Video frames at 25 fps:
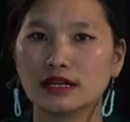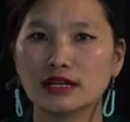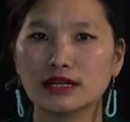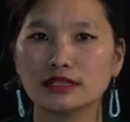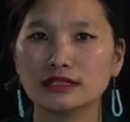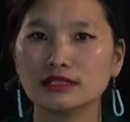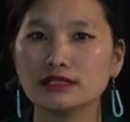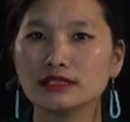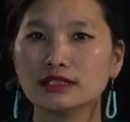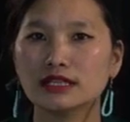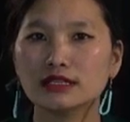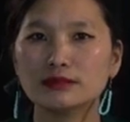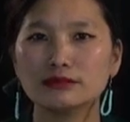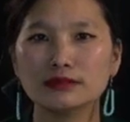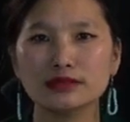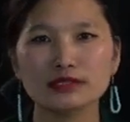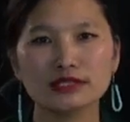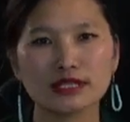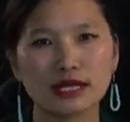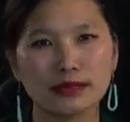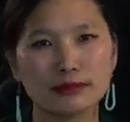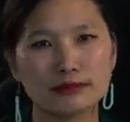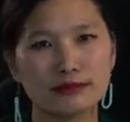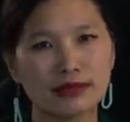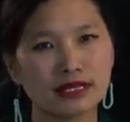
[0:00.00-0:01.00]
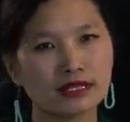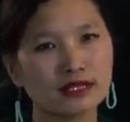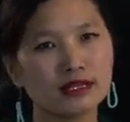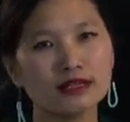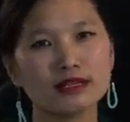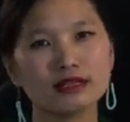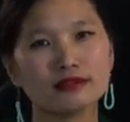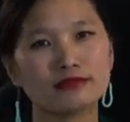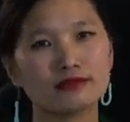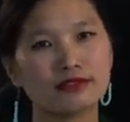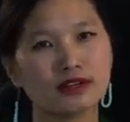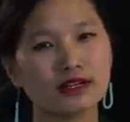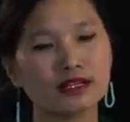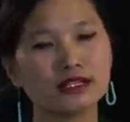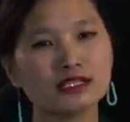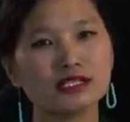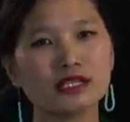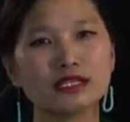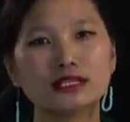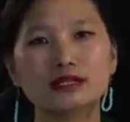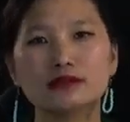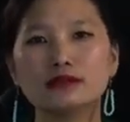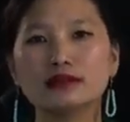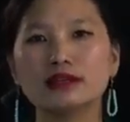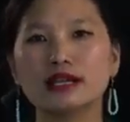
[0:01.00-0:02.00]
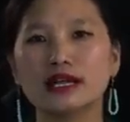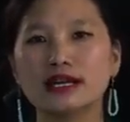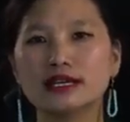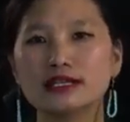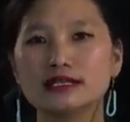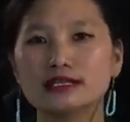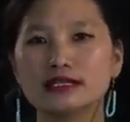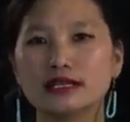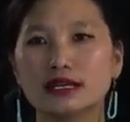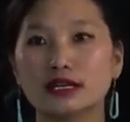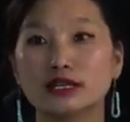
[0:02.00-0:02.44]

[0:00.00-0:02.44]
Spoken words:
garden. That means I'm making it very generalized